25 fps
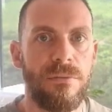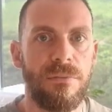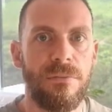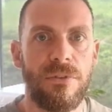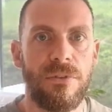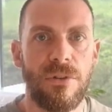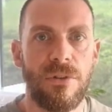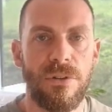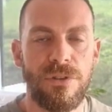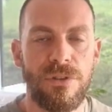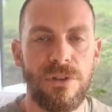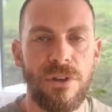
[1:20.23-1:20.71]

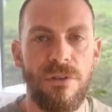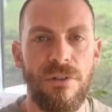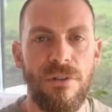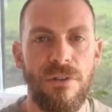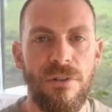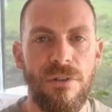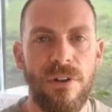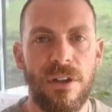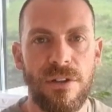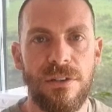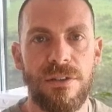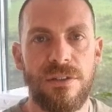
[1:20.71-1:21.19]
Considering
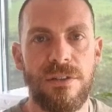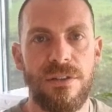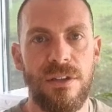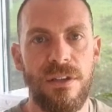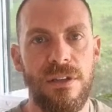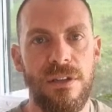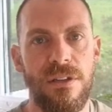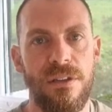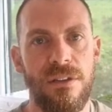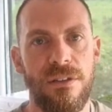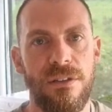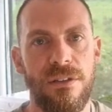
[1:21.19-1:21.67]
this
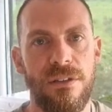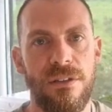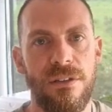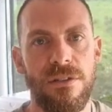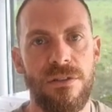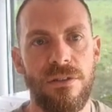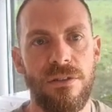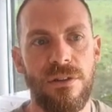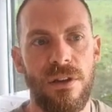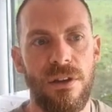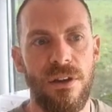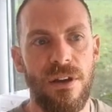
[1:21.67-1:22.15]
is
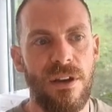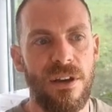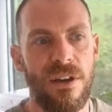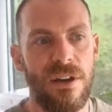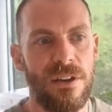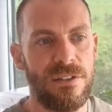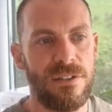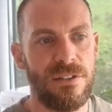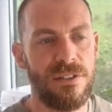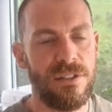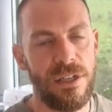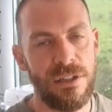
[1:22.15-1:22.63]
a
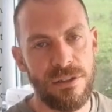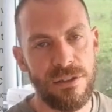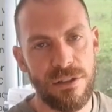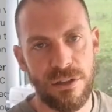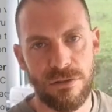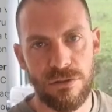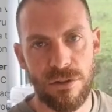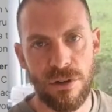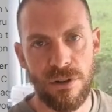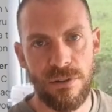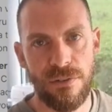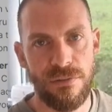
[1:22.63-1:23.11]
testing
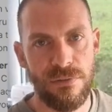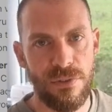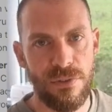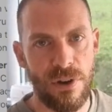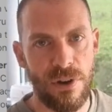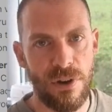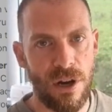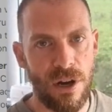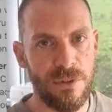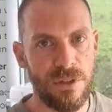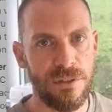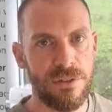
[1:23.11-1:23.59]
sort of
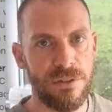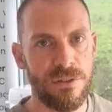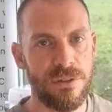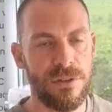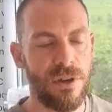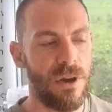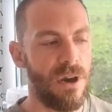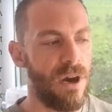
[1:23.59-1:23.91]
environment,